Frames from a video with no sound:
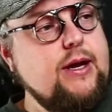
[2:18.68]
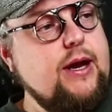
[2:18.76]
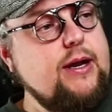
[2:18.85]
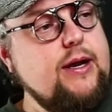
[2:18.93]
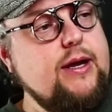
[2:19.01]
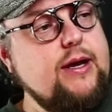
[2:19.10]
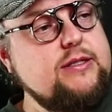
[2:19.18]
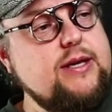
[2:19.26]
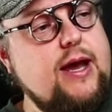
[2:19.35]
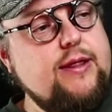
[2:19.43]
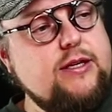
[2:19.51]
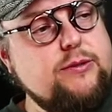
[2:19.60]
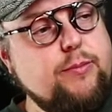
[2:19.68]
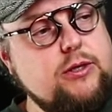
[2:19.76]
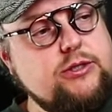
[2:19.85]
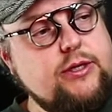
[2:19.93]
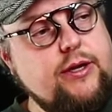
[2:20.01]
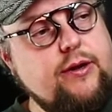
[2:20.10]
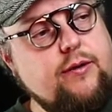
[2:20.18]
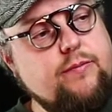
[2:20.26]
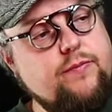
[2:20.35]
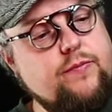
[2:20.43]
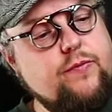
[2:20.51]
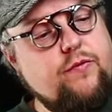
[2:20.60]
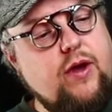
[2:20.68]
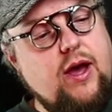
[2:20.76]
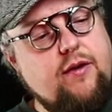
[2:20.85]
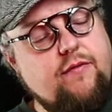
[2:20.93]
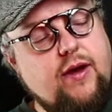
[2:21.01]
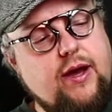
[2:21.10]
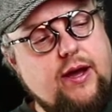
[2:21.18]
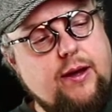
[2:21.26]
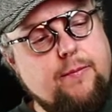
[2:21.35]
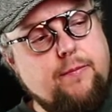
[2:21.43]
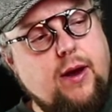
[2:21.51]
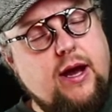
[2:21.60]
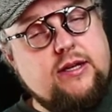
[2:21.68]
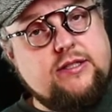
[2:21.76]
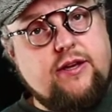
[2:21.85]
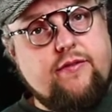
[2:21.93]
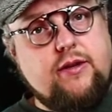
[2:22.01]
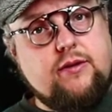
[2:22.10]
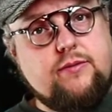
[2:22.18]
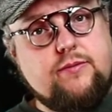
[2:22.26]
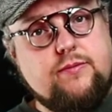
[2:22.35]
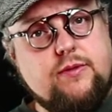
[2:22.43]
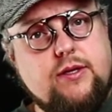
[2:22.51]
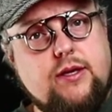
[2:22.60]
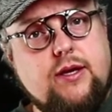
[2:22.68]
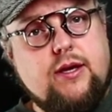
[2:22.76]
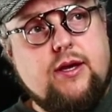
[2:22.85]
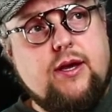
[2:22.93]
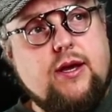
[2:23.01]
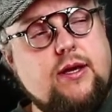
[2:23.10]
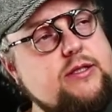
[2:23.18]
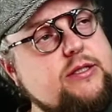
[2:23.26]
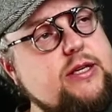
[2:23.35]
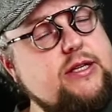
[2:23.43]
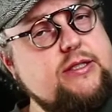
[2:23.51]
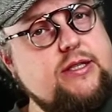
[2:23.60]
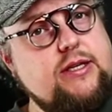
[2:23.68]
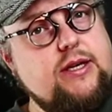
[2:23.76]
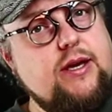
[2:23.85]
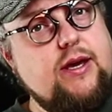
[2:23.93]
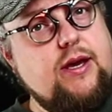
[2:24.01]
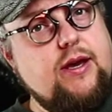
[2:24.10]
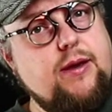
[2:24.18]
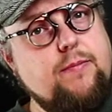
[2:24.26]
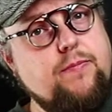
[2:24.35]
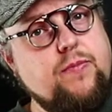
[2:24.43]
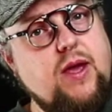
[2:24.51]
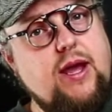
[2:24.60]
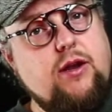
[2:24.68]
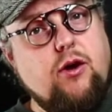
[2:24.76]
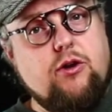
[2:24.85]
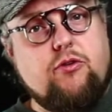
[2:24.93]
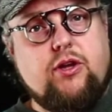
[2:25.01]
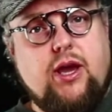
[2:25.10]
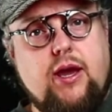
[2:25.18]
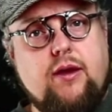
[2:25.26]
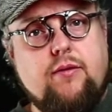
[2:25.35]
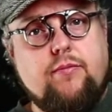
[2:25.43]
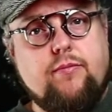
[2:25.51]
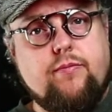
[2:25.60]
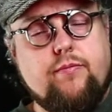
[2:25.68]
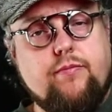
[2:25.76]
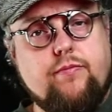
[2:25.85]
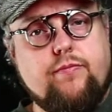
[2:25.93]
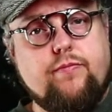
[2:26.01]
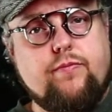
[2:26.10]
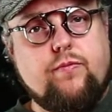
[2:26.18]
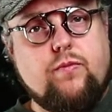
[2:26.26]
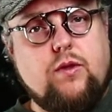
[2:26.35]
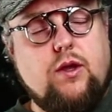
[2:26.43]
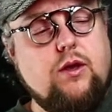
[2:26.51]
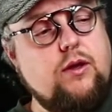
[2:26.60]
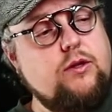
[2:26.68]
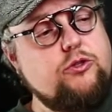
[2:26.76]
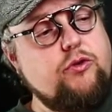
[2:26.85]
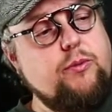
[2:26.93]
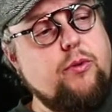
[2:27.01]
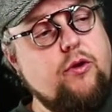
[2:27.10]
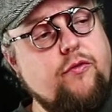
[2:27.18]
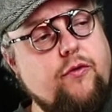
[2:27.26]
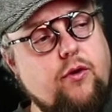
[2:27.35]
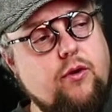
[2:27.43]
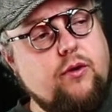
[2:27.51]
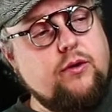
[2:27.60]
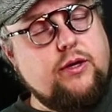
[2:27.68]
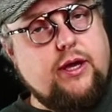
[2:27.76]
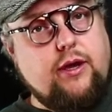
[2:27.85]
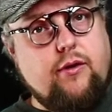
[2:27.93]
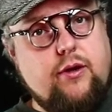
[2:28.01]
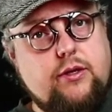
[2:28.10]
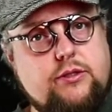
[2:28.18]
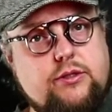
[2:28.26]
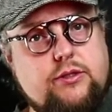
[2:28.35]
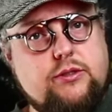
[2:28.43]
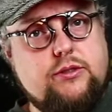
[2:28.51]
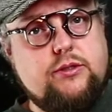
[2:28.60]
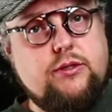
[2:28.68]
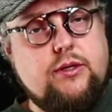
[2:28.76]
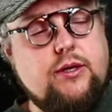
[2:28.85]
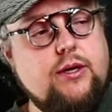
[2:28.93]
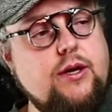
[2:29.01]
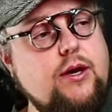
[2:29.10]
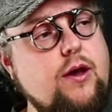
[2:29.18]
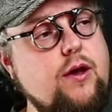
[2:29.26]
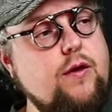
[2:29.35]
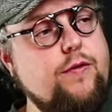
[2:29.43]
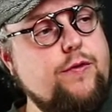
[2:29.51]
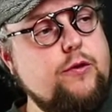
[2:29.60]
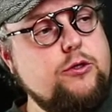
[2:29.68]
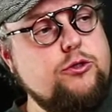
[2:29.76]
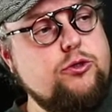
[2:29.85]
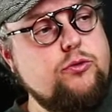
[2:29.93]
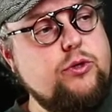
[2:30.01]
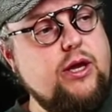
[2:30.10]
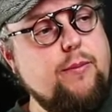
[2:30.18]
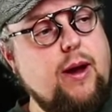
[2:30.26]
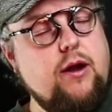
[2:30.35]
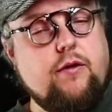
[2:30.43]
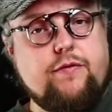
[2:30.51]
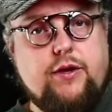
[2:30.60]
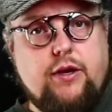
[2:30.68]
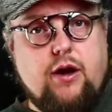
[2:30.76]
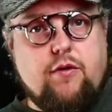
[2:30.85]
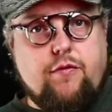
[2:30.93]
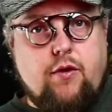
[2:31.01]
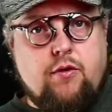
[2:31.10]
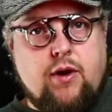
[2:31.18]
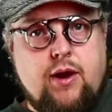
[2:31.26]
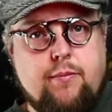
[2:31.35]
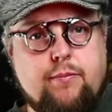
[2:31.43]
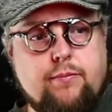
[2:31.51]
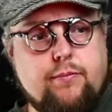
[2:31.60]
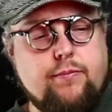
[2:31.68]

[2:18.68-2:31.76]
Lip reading: And inside this monster here, we have i7 6800K 3.4 GHz, 32 GB of DDR4 RAM,